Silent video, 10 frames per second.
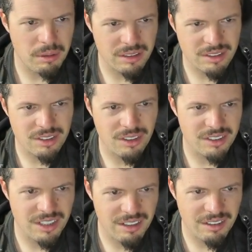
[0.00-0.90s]
because it's
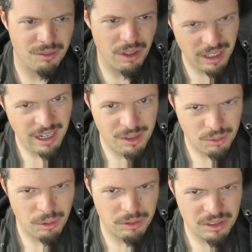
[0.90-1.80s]
got a setting for that
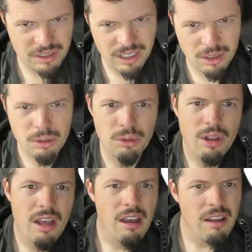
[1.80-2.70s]
as well, which is kind of cool.